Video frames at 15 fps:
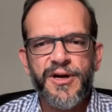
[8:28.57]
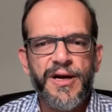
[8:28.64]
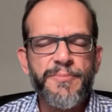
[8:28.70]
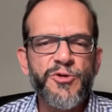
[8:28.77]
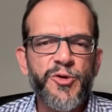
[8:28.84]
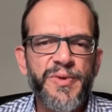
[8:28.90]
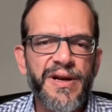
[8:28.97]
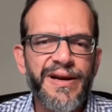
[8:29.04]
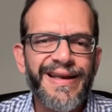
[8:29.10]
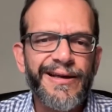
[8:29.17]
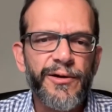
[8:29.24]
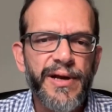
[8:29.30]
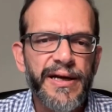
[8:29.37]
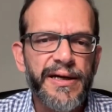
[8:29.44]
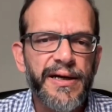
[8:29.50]
come to be
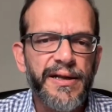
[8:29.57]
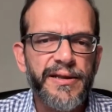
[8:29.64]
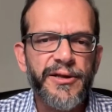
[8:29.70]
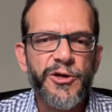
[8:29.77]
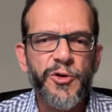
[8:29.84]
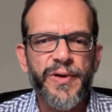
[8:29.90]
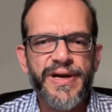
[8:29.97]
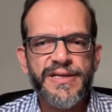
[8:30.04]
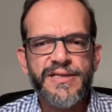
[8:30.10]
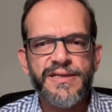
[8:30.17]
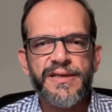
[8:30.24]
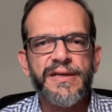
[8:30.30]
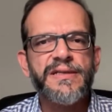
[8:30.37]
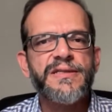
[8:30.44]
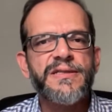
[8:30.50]
regulated in the US,
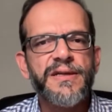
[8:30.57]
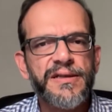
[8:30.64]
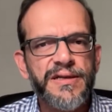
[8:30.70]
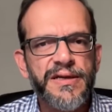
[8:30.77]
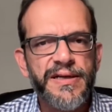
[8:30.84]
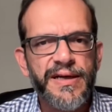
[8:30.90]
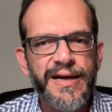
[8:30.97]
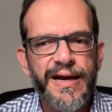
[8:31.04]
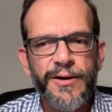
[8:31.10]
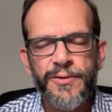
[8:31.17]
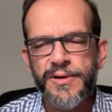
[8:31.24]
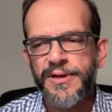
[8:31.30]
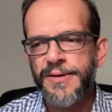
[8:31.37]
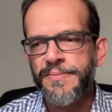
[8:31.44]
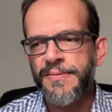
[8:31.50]
the uncertainty
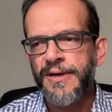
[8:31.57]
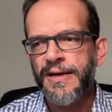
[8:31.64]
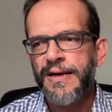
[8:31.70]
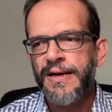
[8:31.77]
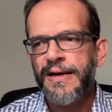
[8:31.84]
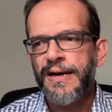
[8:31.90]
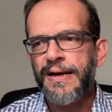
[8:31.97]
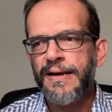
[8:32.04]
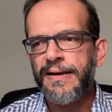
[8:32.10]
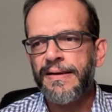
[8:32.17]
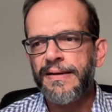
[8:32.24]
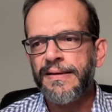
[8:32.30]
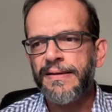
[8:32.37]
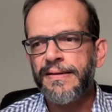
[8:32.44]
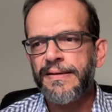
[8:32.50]
around them,
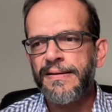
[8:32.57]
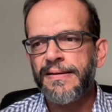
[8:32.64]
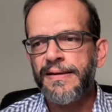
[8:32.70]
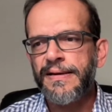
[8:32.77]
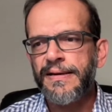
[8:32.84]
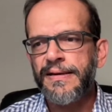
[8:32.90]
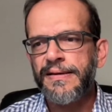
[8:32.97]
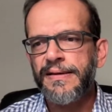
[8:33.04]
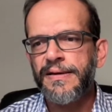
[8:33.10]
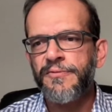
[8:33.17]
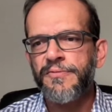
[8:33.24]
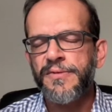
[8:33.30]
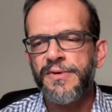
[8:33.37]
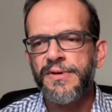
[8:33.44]
uh, the, the,